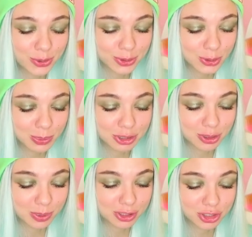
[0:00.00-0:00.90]
that
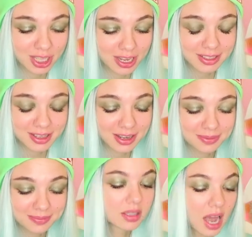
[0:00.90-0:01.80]
story we've just read.
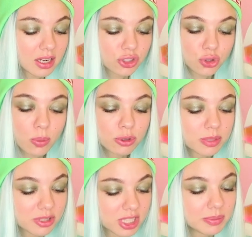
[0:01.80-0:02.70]
Okay,
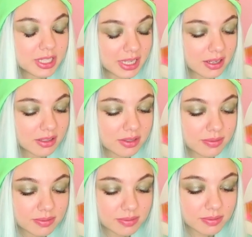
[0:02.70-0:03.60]
so what's our plan
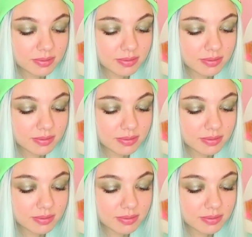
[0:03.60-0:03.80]
now?